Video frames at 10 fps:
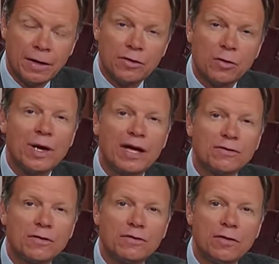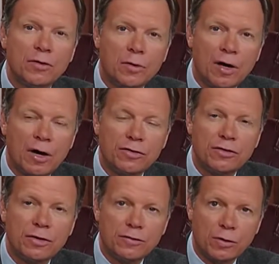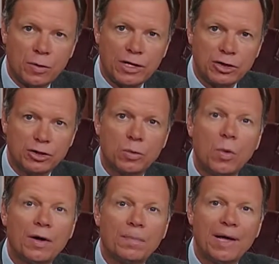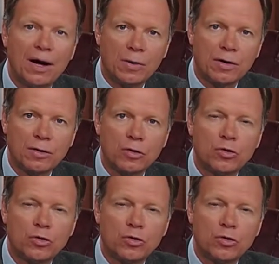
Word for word: So we ask the, ourselves the question what power